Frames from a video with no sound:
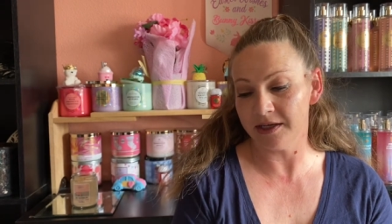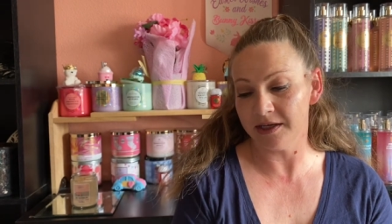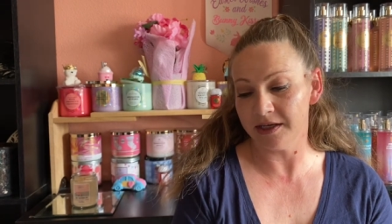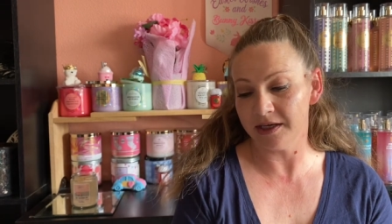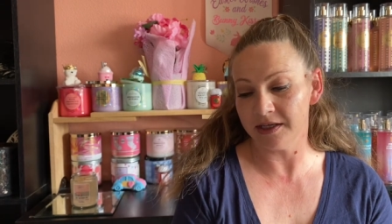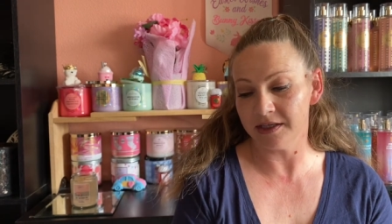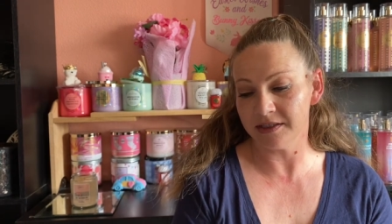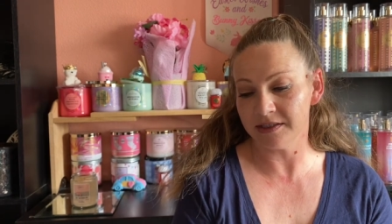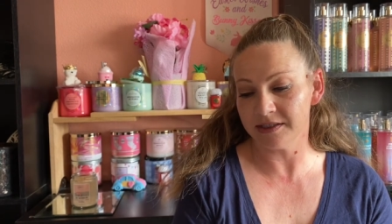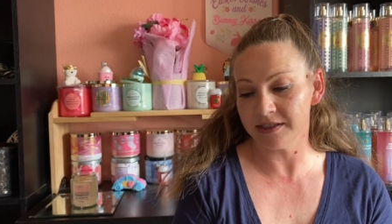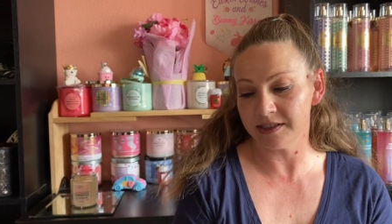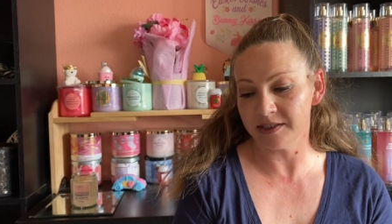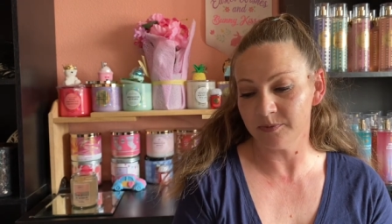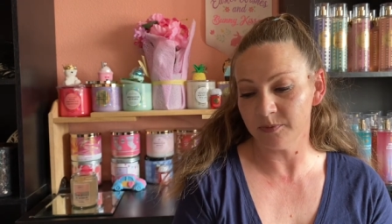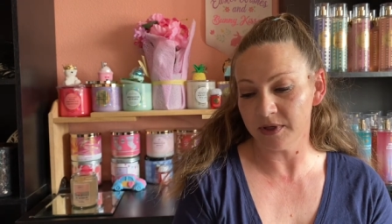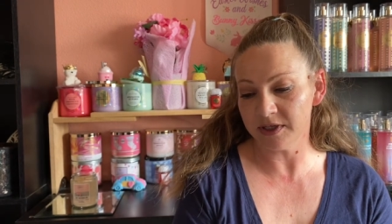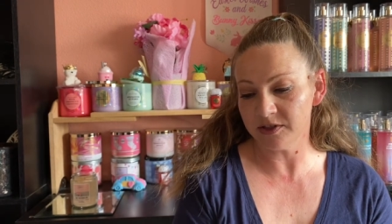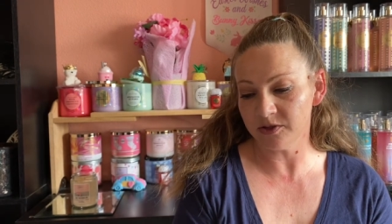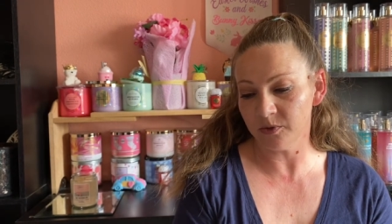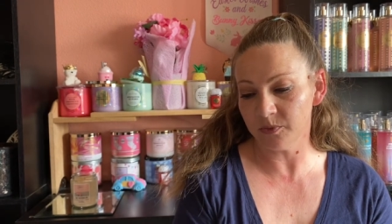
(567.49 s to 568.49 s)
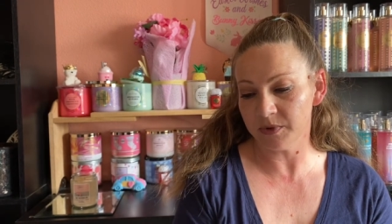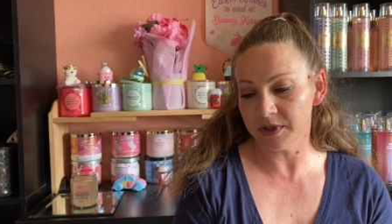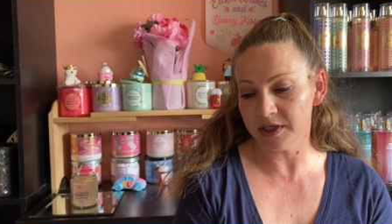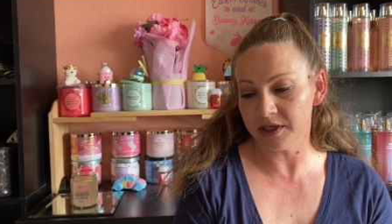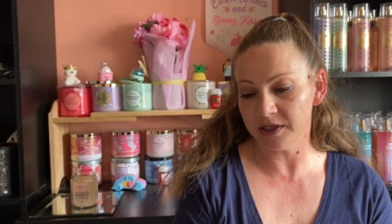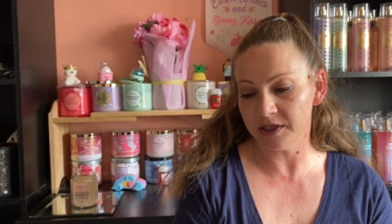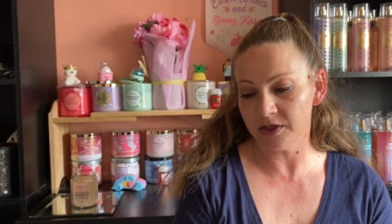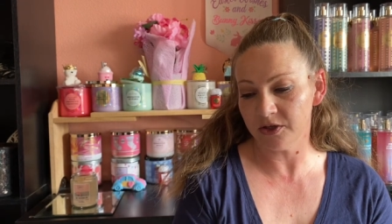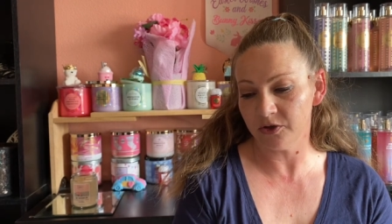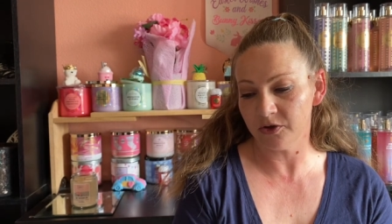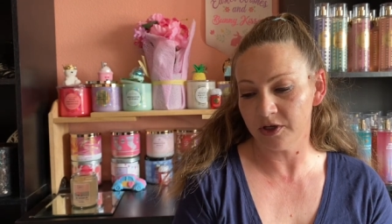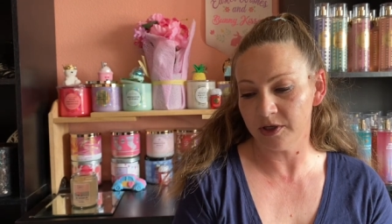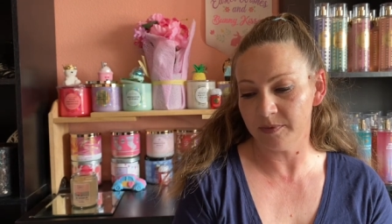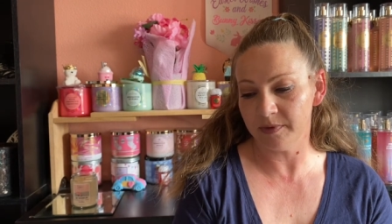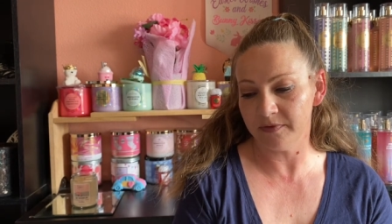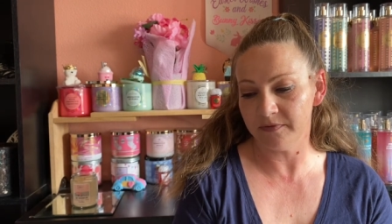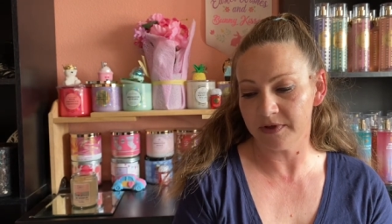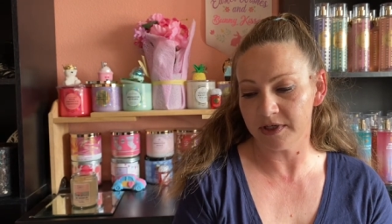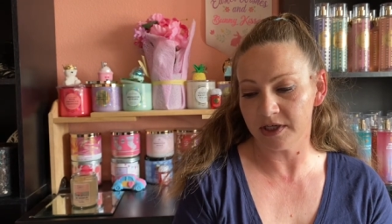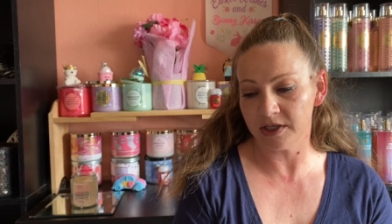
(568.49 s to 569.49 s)
It is espresso bean,
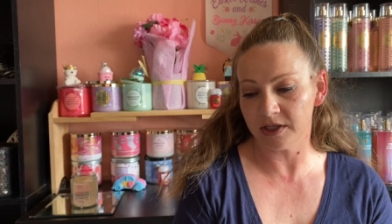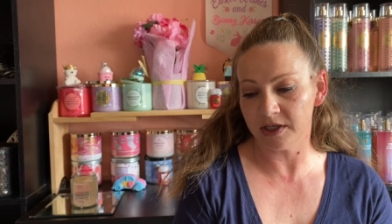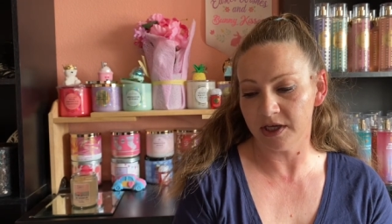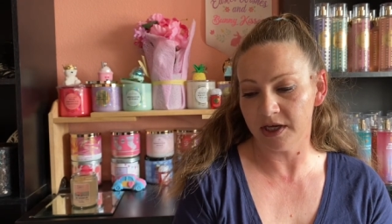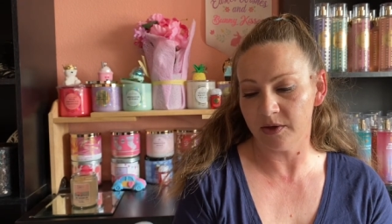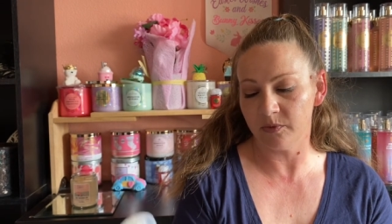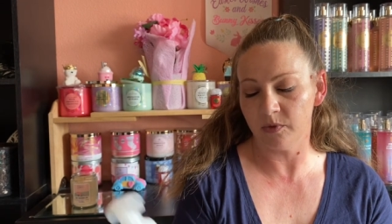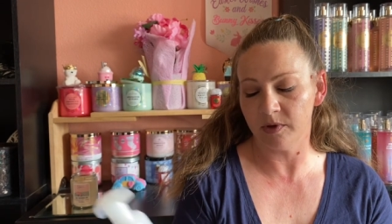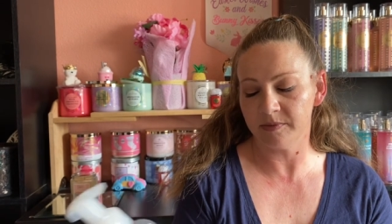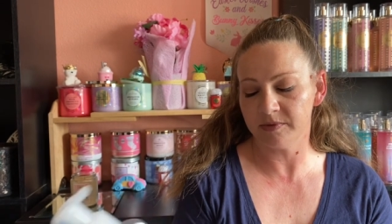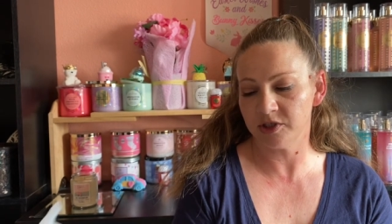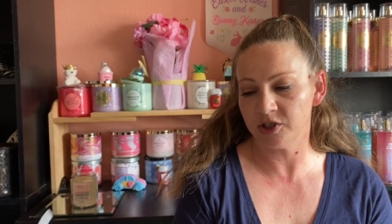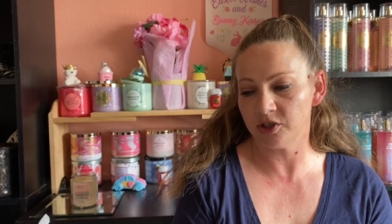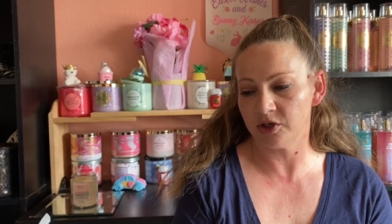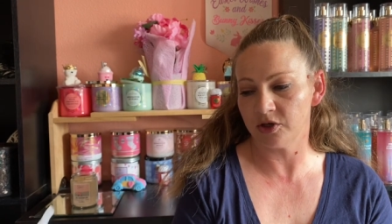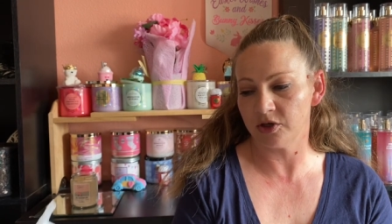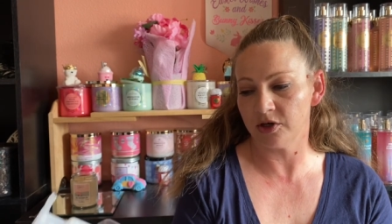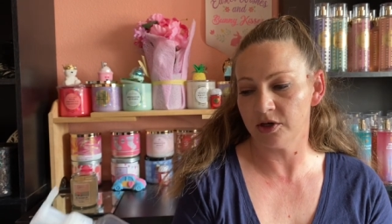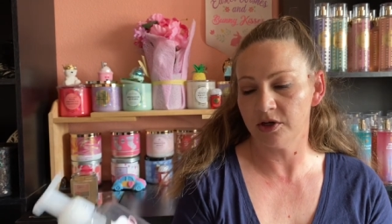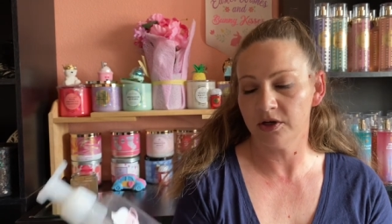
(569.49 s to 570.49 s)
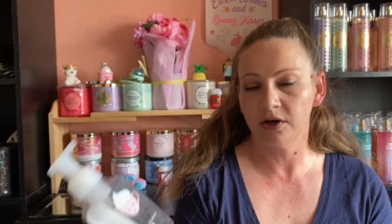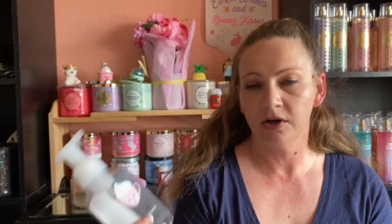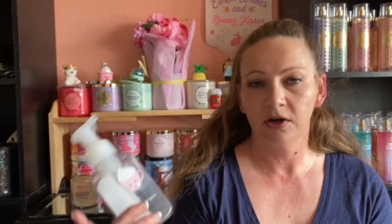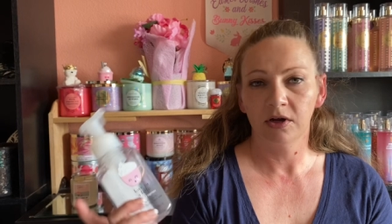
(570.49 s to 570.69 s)
creamy vanilla, and whipped sugar.